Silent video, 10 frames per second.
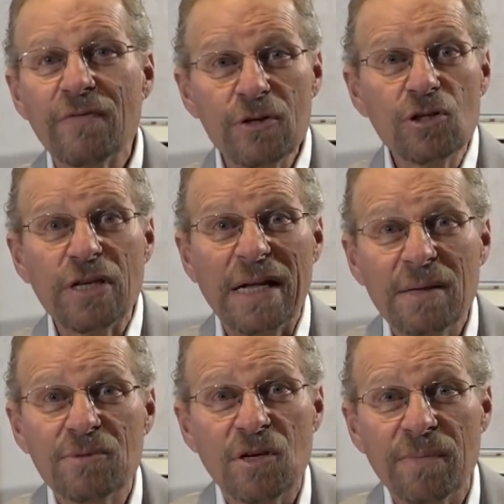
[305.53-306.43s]
And you send
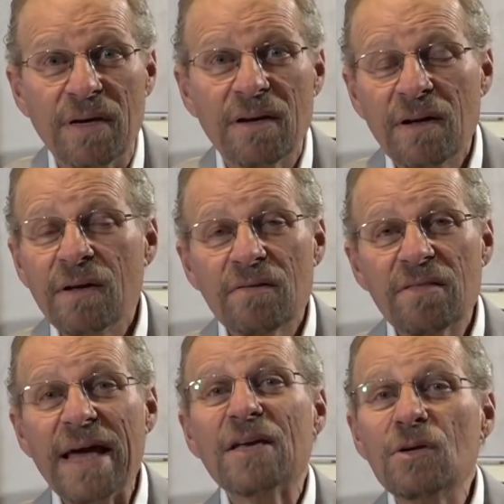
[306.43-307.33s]
them to me.
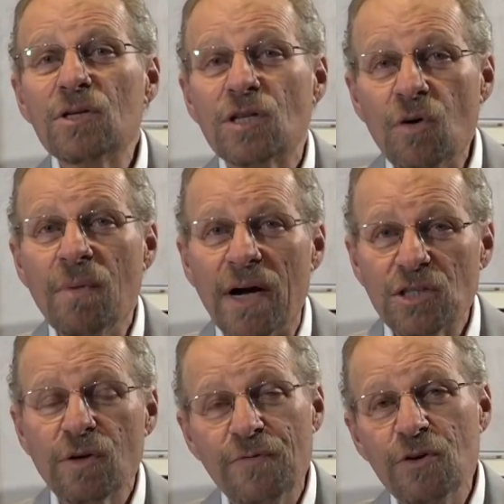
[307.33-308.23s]
Thank you so
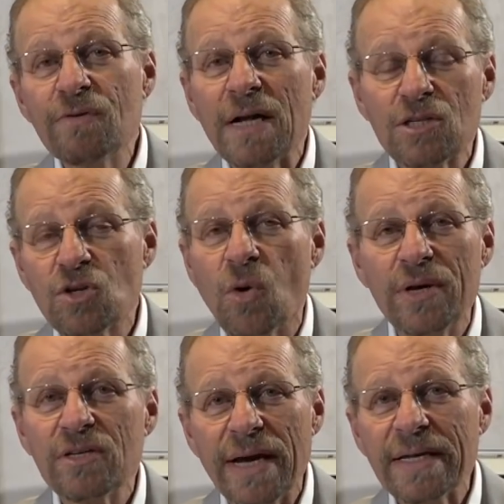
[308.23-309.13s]
much. So if you've got
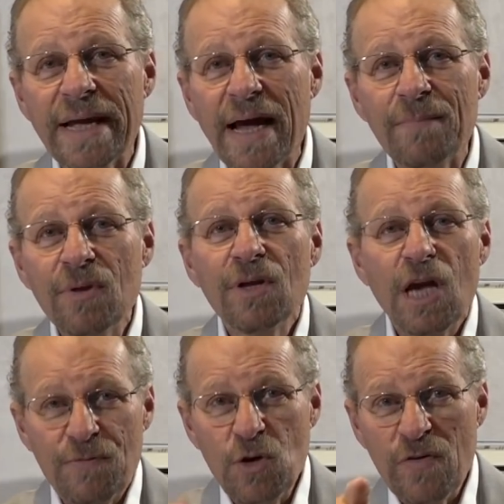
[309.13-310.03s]
stories like that,
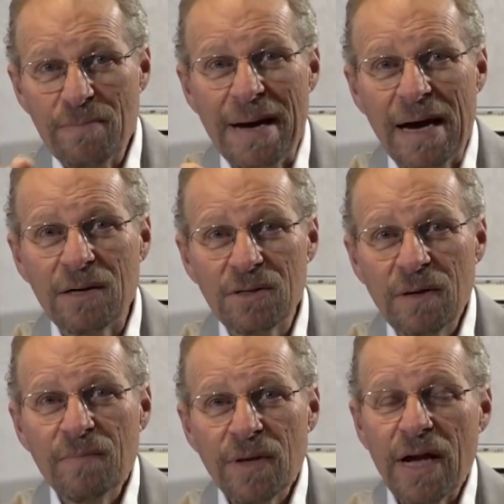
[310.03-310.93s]
if you have a mound
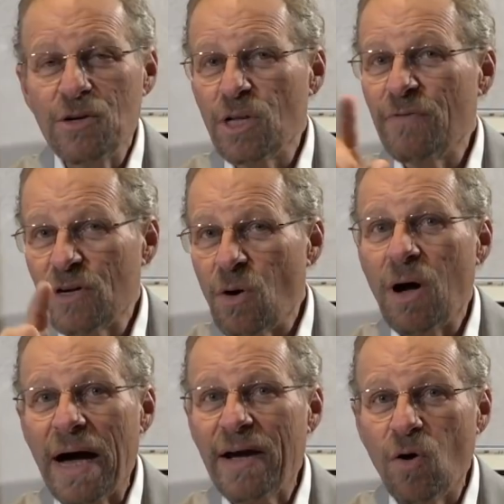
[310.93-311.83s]
and you live in
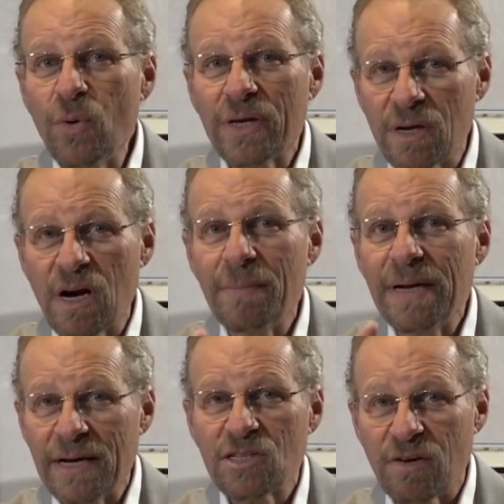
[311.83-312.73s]
Ohio, we can come and
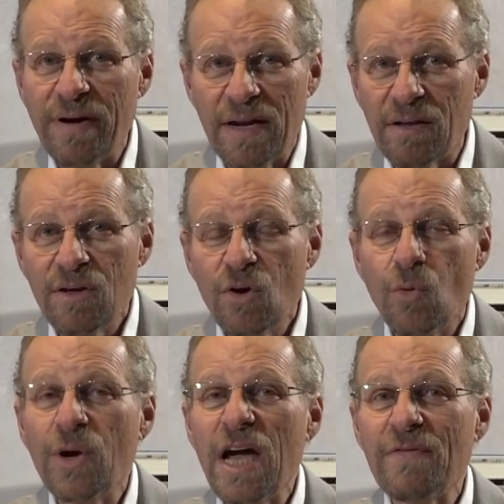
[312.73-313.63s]
excavate it.
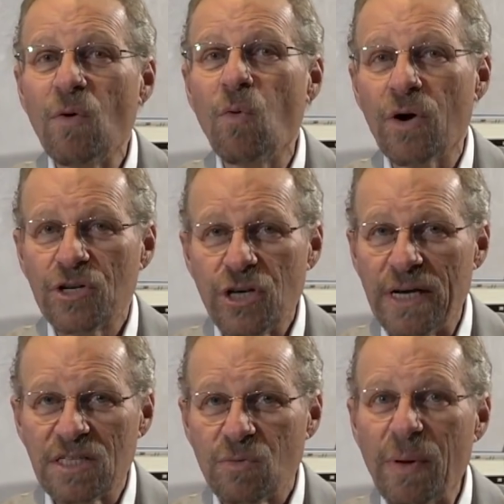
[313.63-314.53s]
We have a war
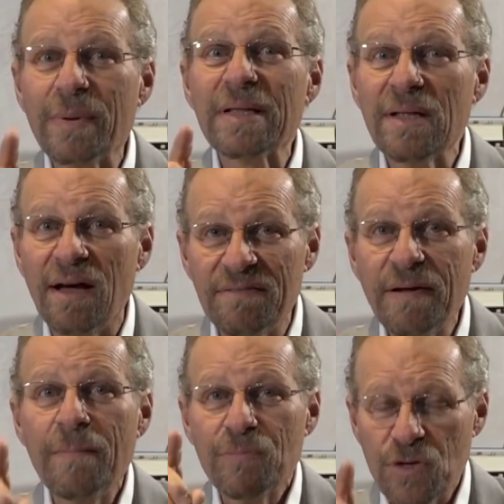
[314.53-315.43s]
chest. We would love
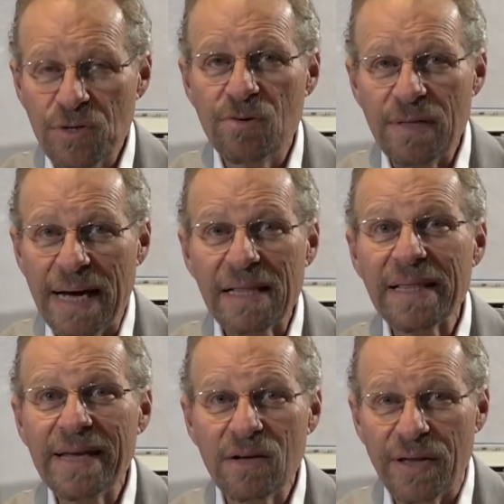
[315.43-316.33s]
to do that
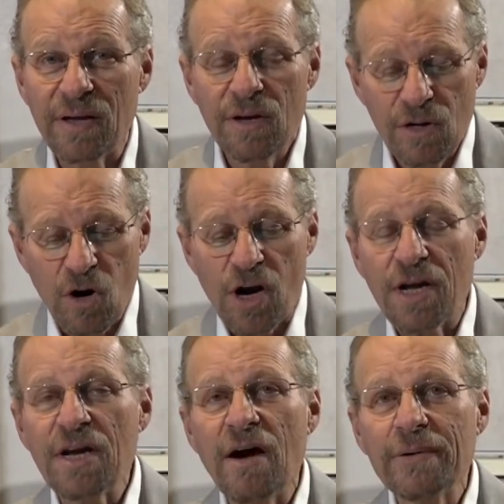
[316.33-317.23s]
legally.
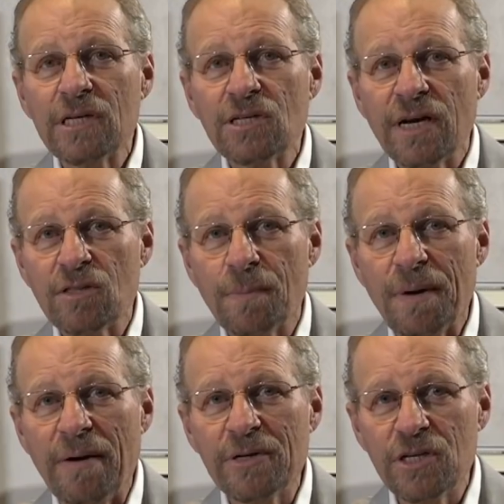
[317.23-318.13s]
Archaeologists,
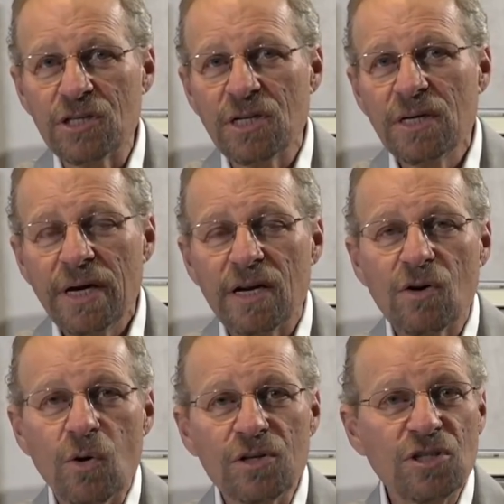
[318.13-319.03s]
anthropologists, and, of
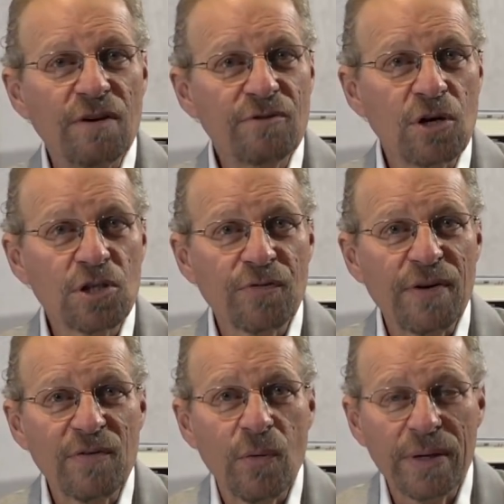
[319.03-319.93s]
course, Chief Joseph
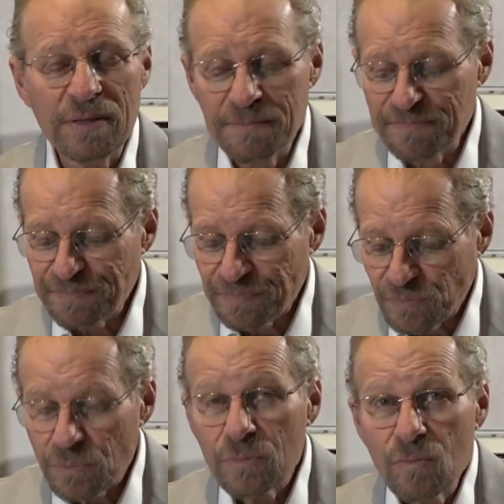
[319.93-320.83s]
Riverwood,
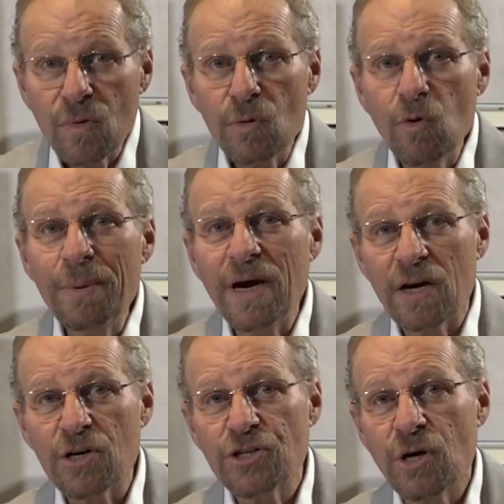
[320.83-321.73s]
who will be on
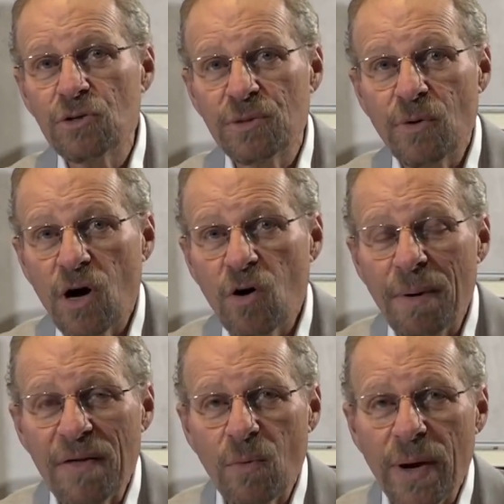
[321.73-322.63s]
our show tomorrow,
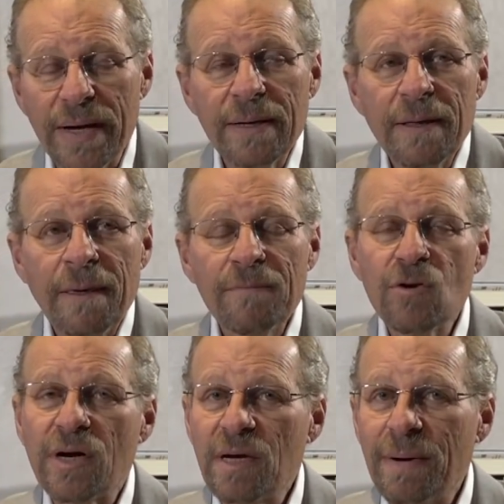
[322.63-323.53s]
by the way,
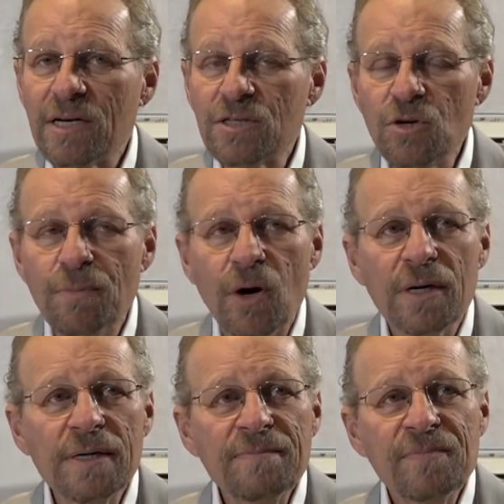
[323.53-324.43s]
talking about his new
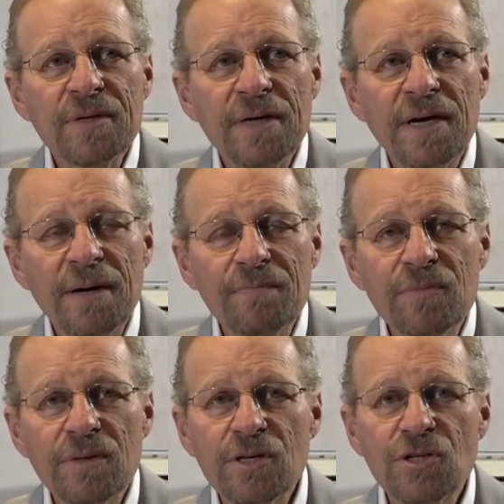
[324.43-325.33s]
book.
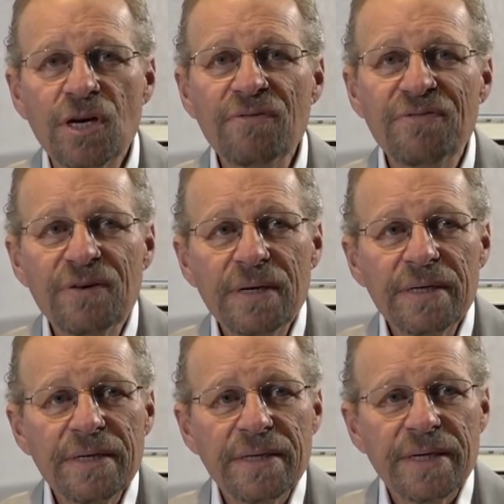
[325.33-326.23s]
The chief
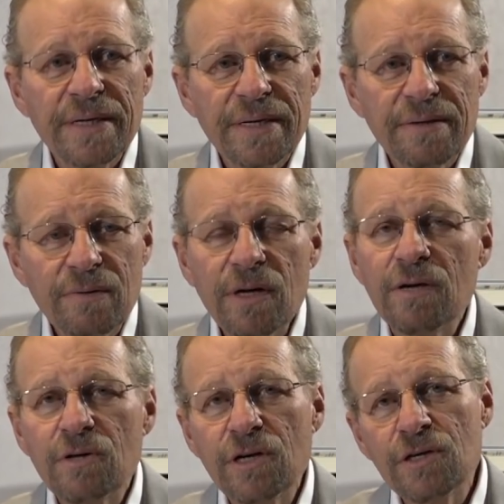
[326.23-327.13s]

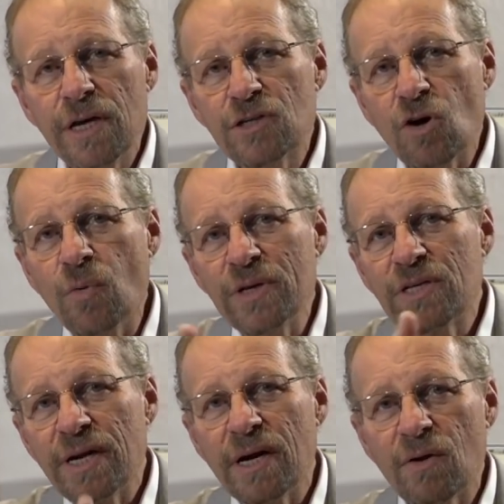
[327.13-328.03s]
is always
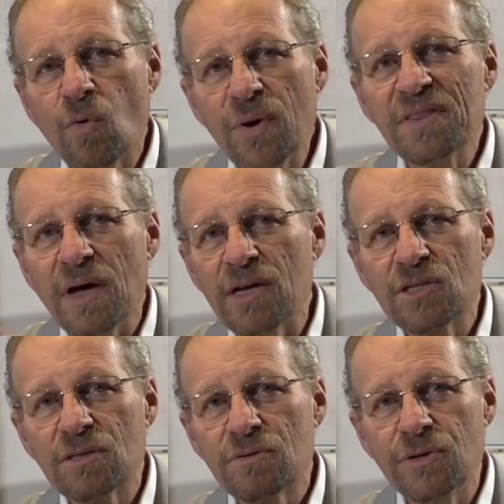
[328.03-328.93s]
there with
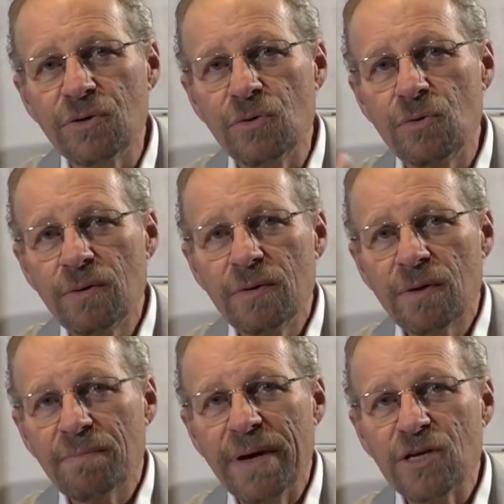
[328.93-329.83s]
us to
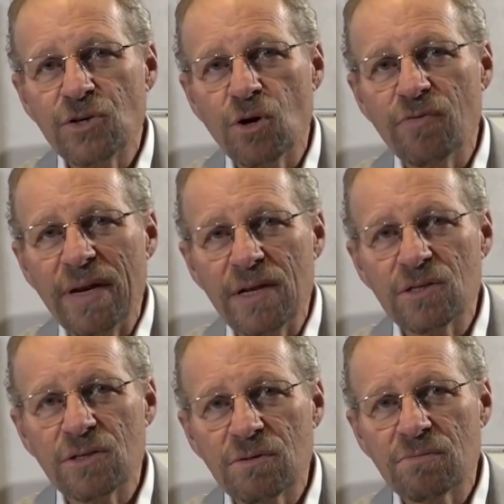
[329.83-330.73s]
make sure that
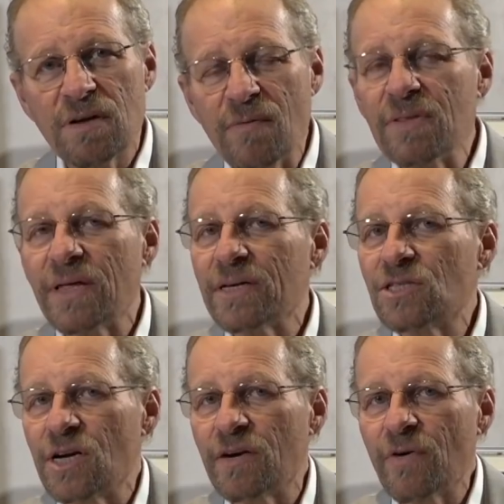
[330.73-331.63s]
it's everything is
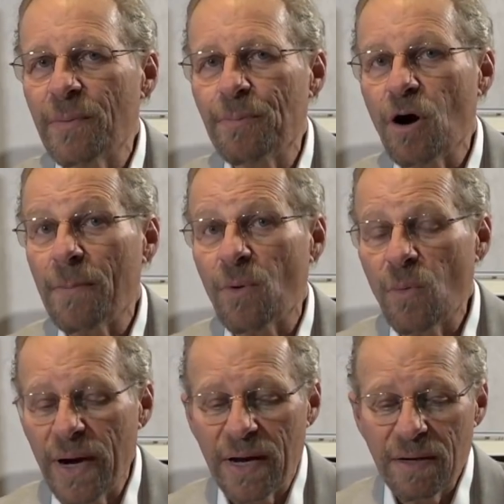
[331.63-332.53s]
done in a very proper
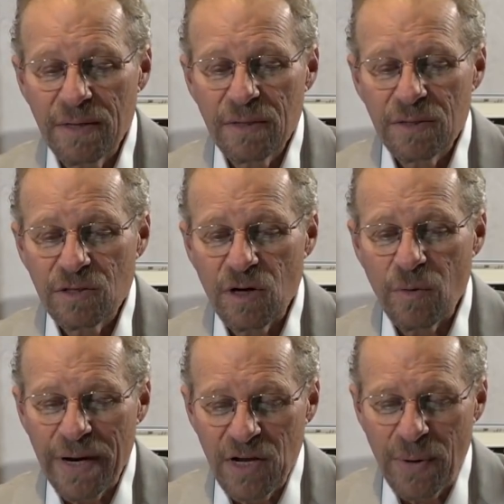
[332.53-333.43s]
way. So
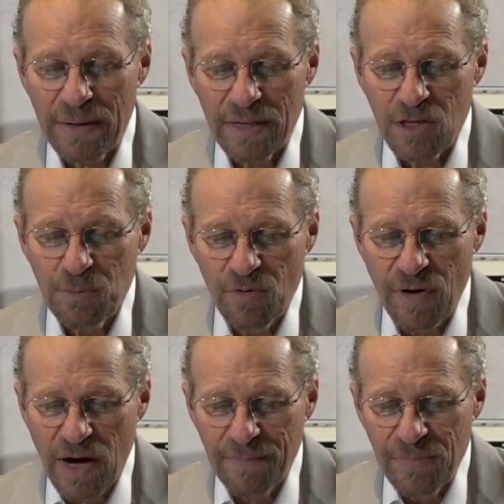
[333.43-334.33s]
anyway, let's move
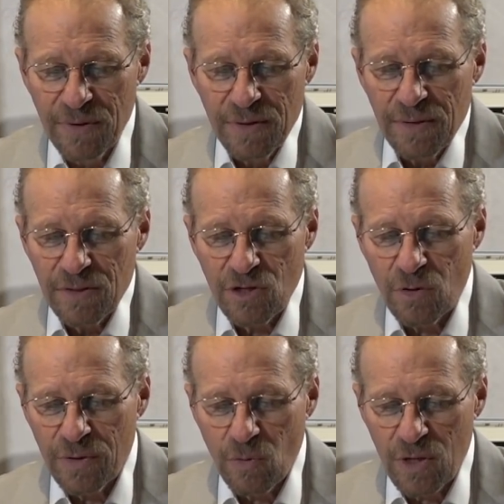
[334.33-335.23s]
on.
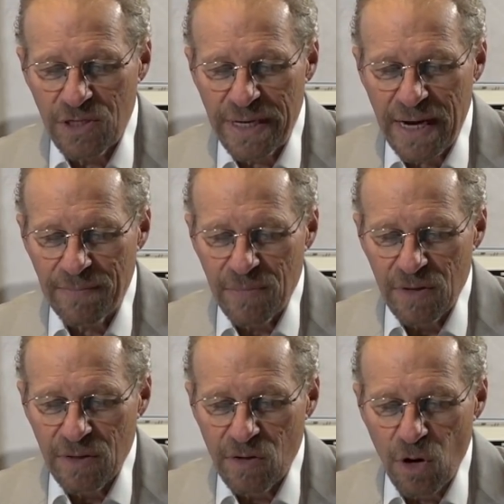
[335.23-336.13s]
So once again,
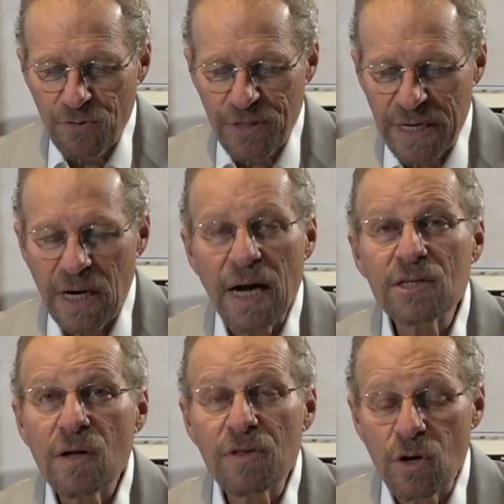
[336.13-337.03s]
gold for the
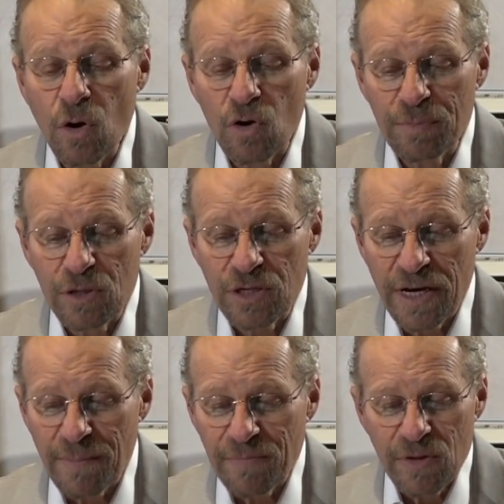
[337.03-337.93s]
gods, the gold
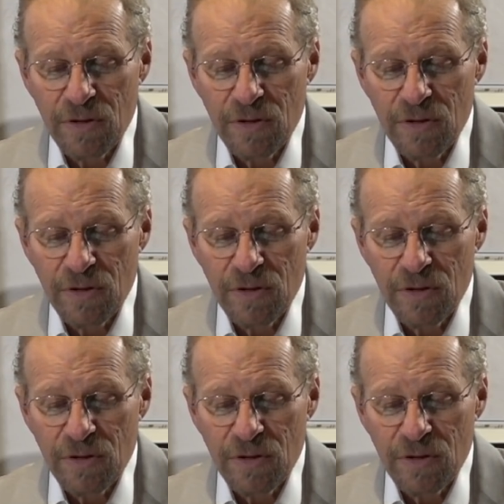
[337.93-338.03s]
museum.